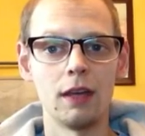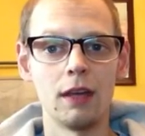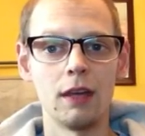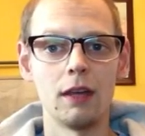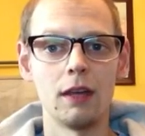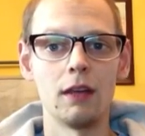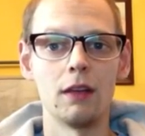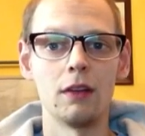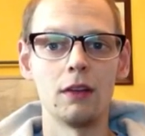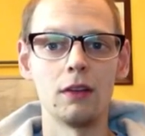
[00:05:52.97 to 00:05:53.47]

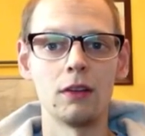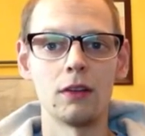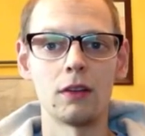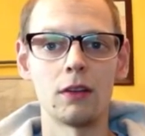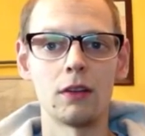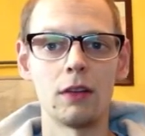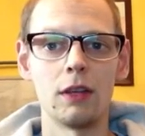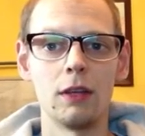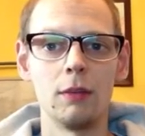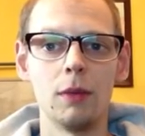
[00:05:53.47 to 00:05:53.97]
and
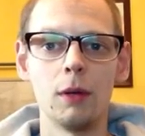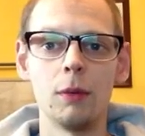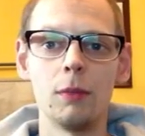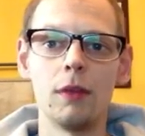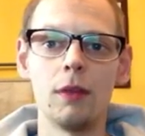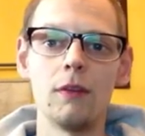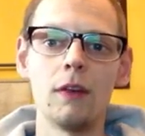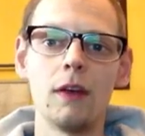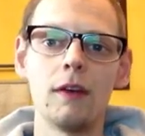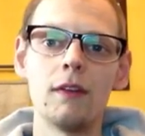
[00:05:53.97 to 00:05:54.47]
email
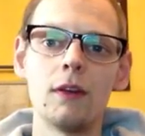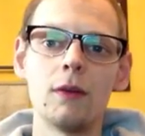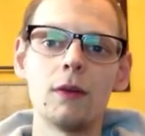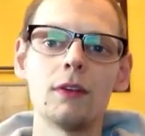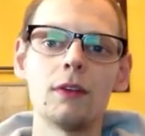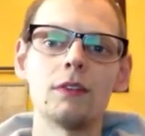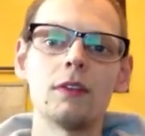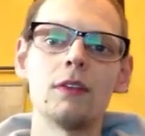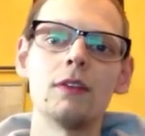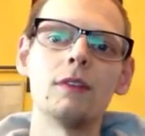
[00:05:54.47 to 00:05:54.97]
me if you have any
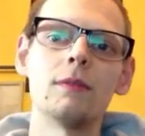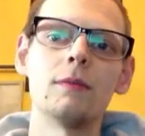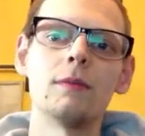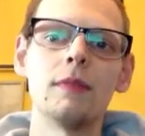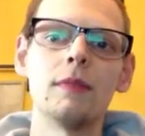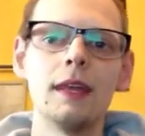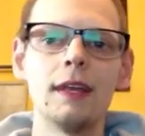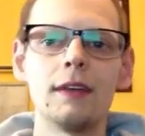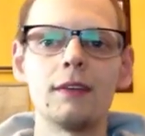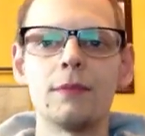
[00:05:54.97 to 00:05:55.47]
questions.
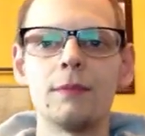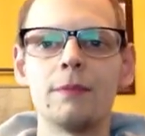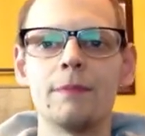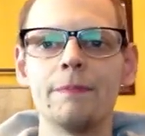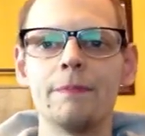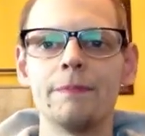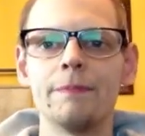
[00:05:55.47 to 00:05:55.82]
Thanks.